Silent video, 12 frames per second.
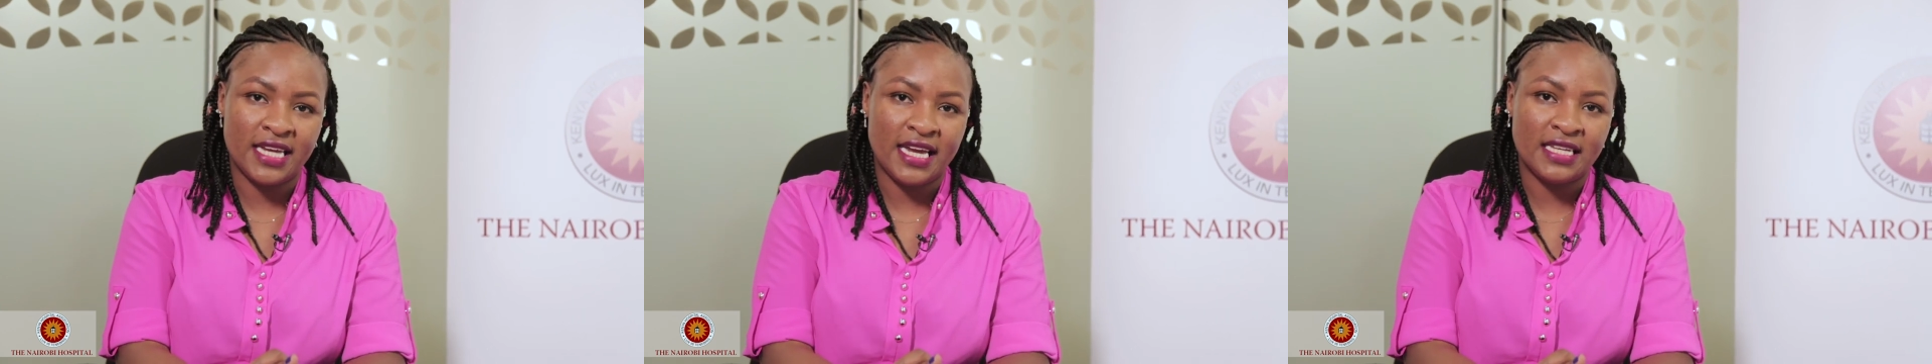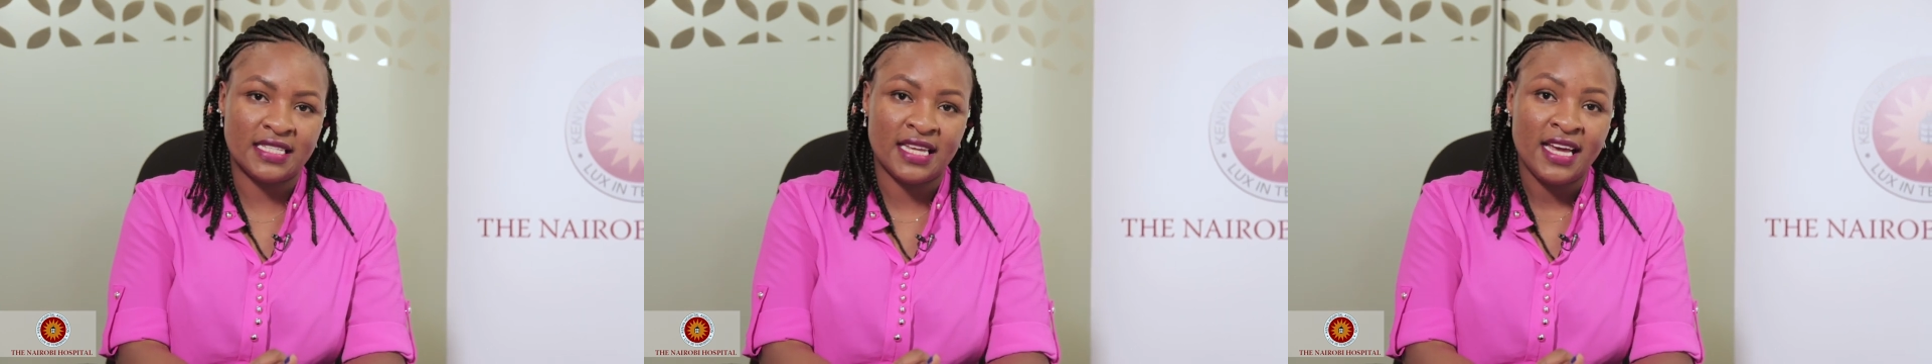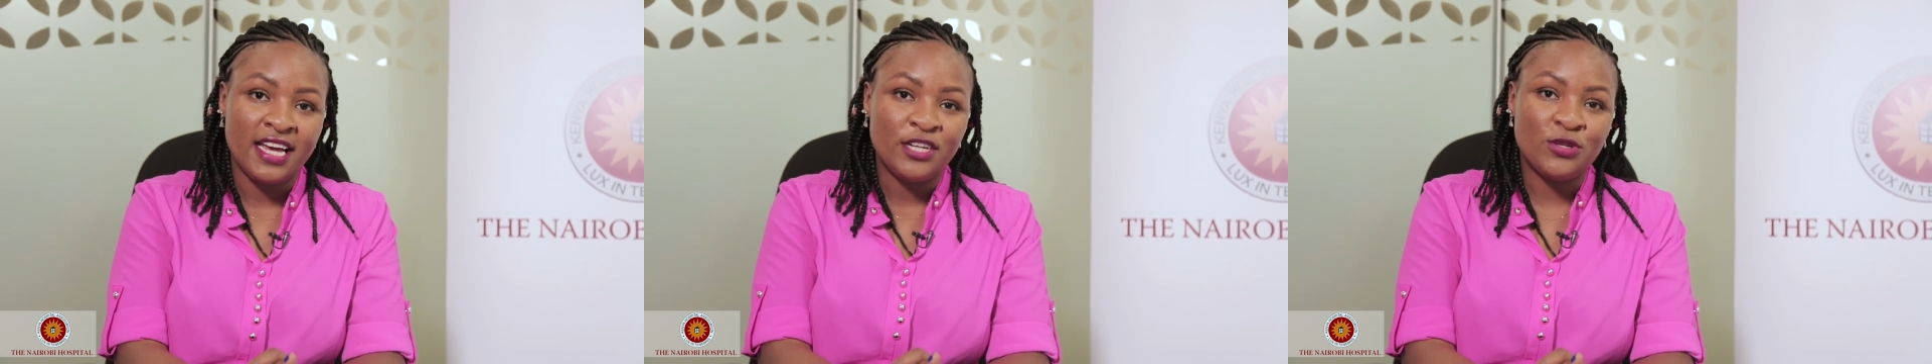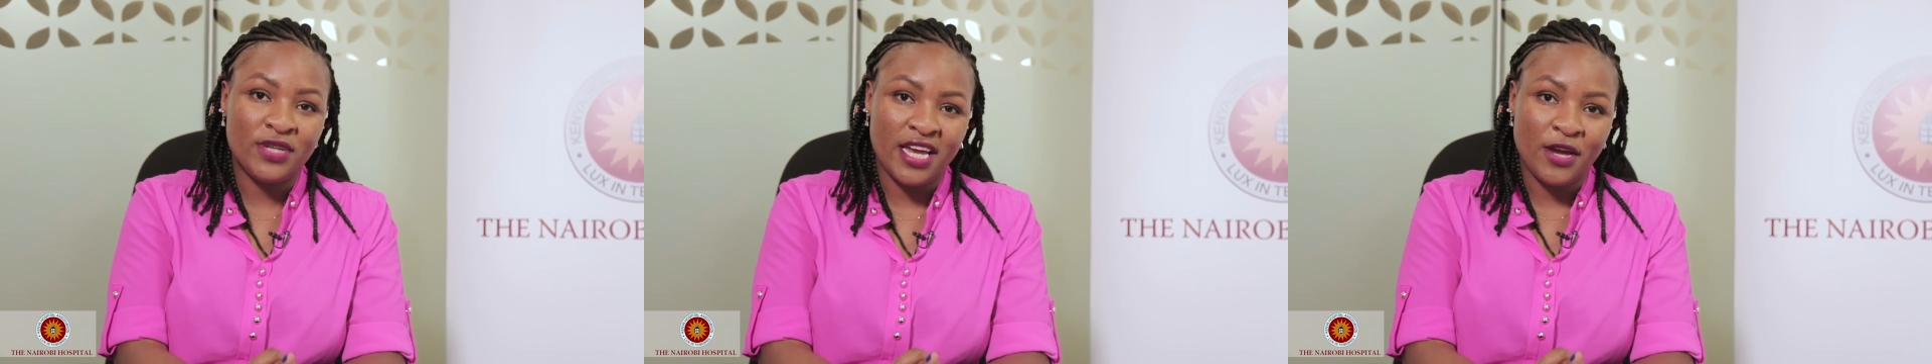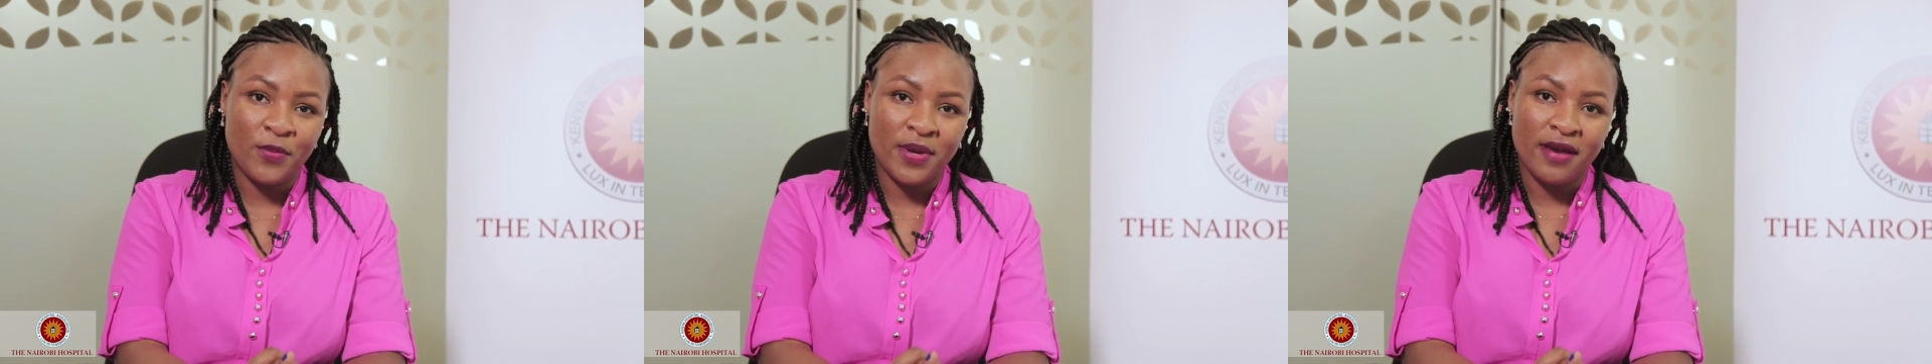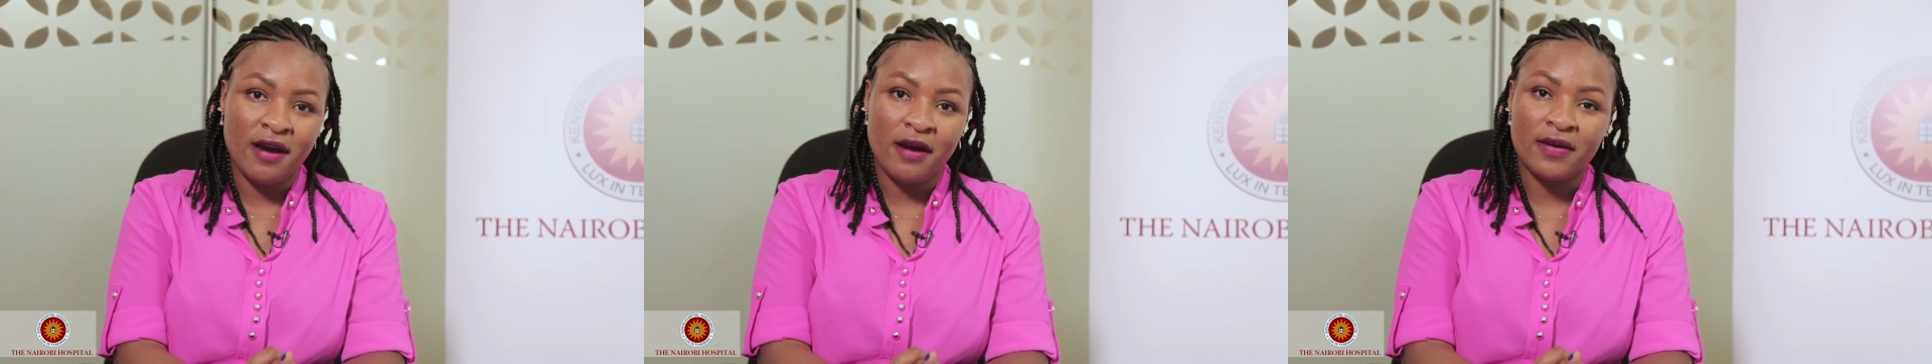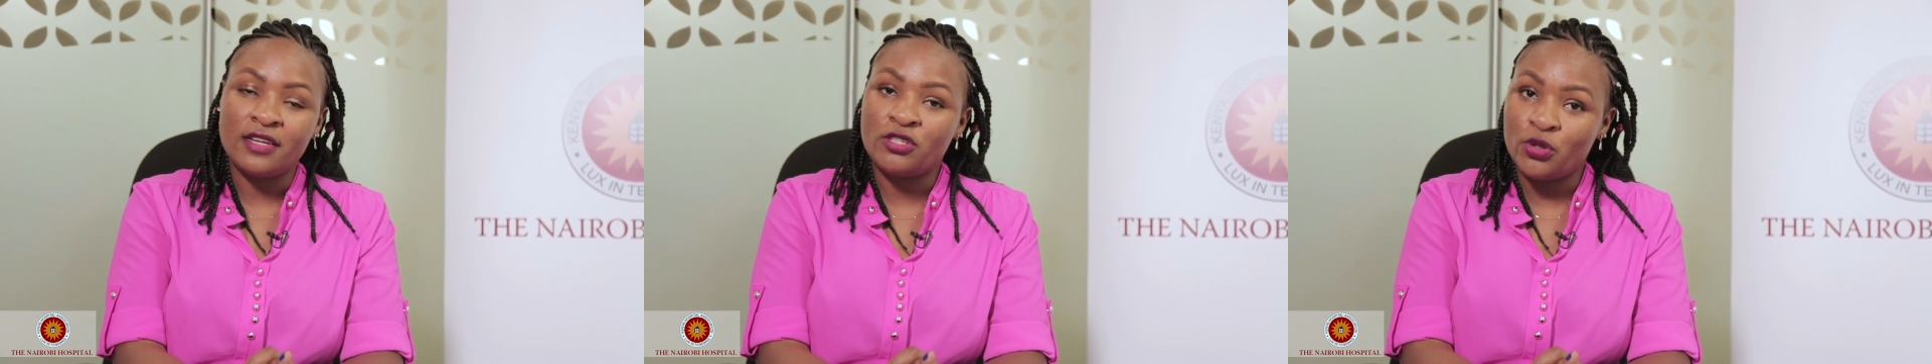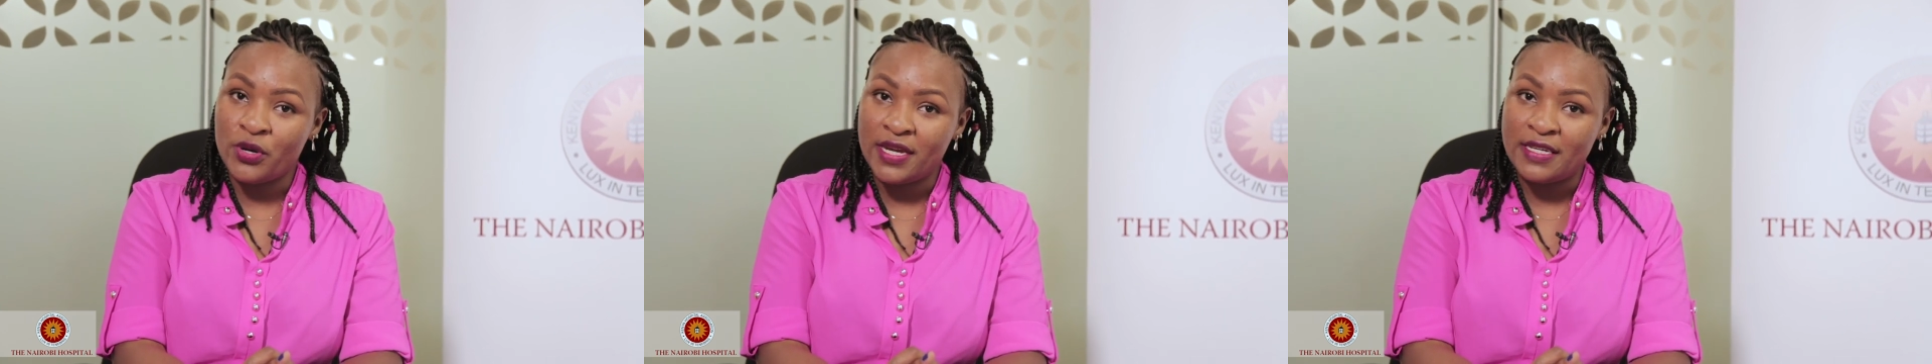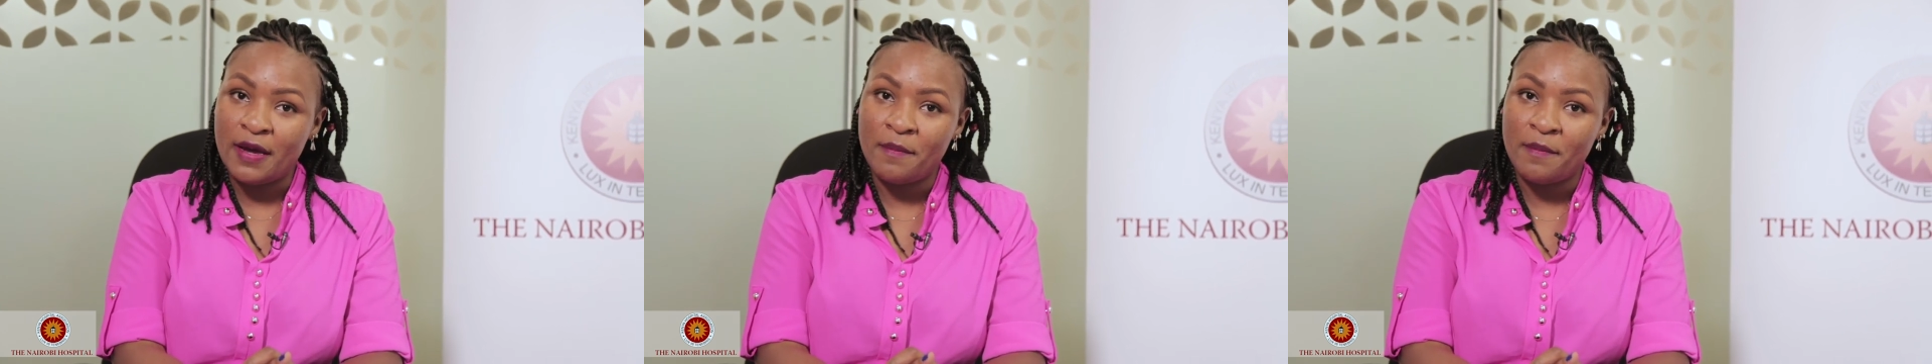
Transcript: days. Today we are joined